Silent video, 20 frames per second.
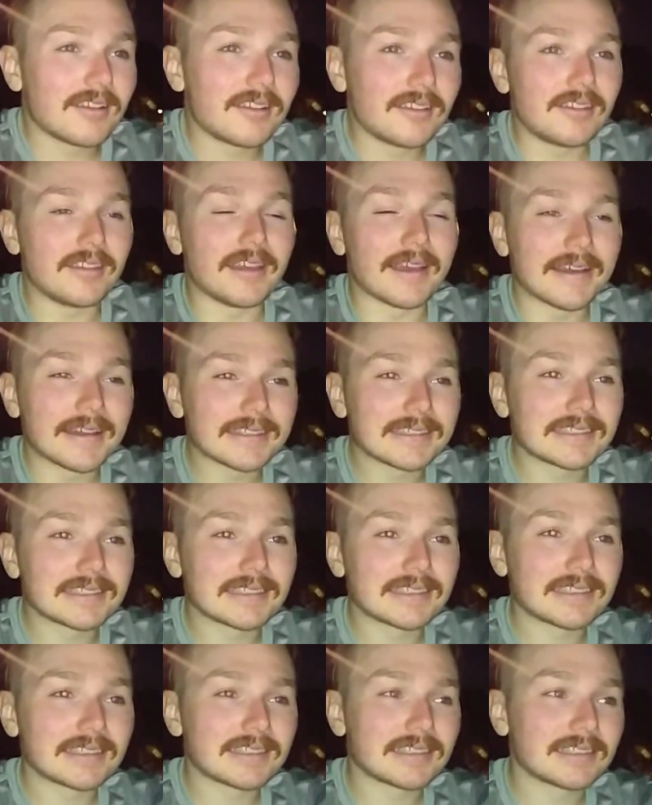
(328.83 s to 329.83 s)
Yes.
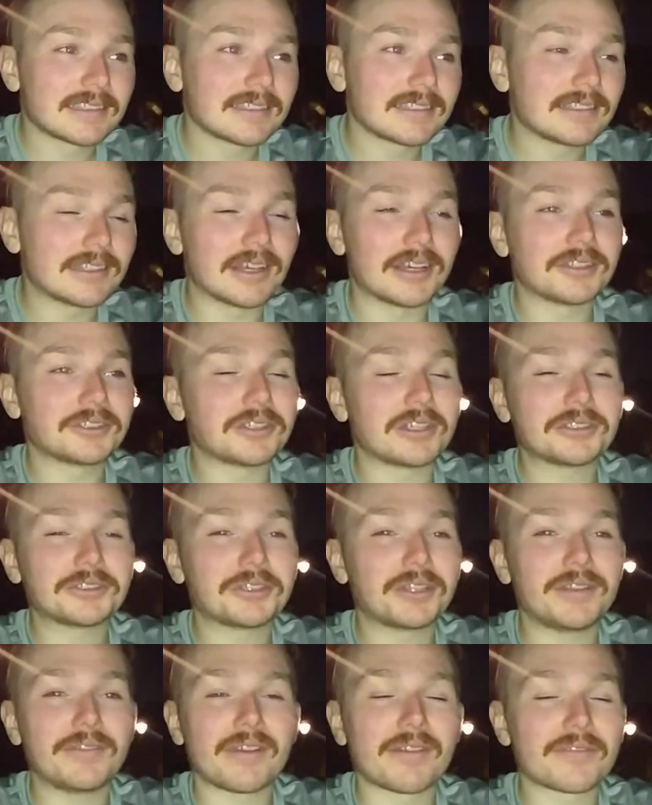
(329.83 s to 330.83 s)
No, I
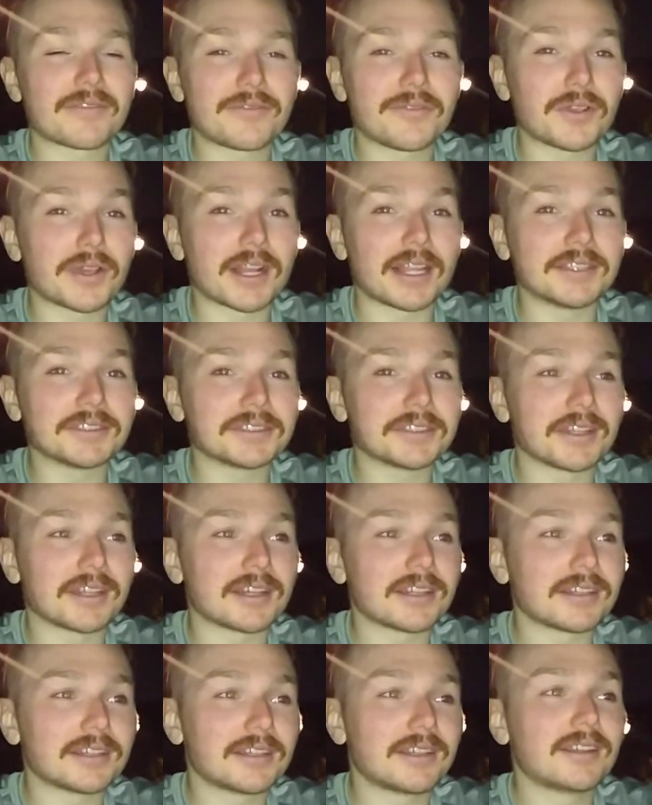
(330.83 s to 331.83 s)
shouldn't even have to fucking answer
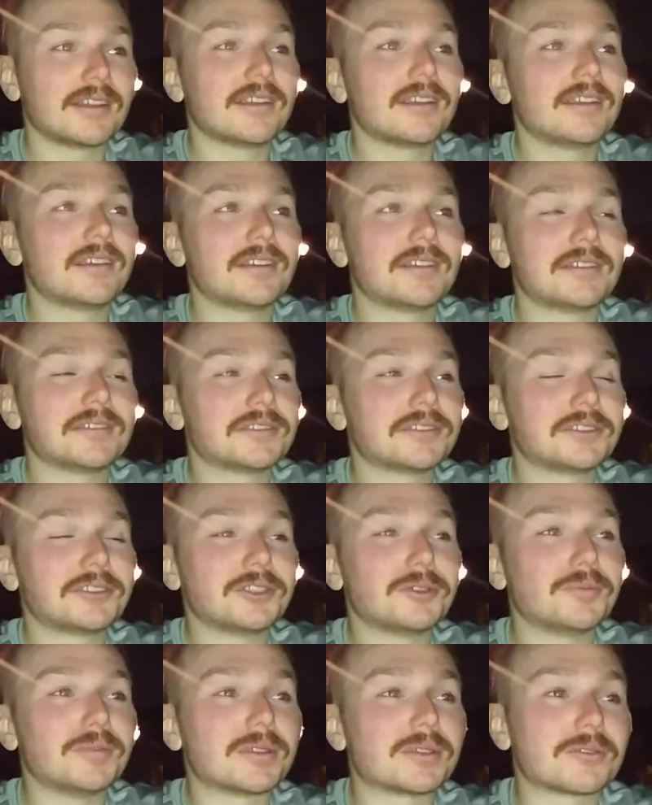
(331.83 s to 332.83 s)
that
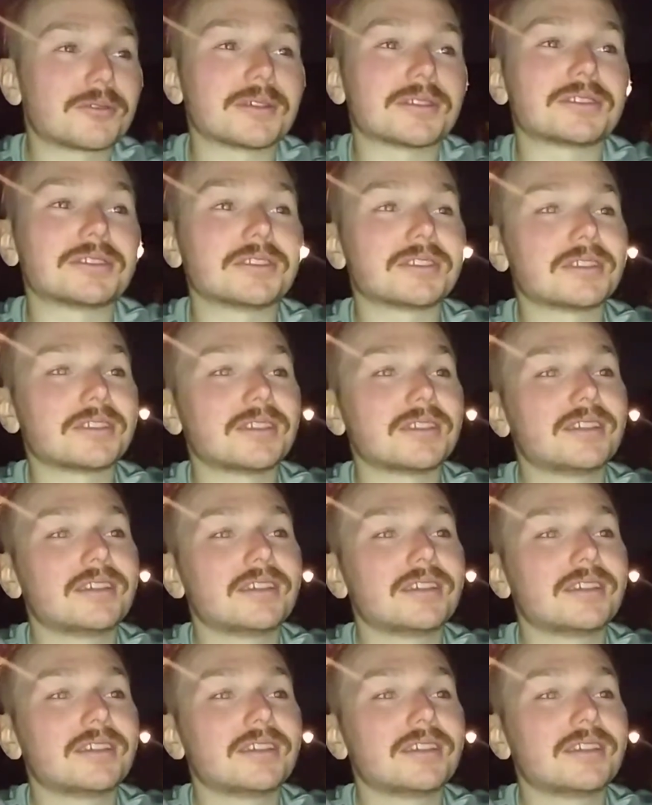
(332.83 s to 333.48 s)
stupid question.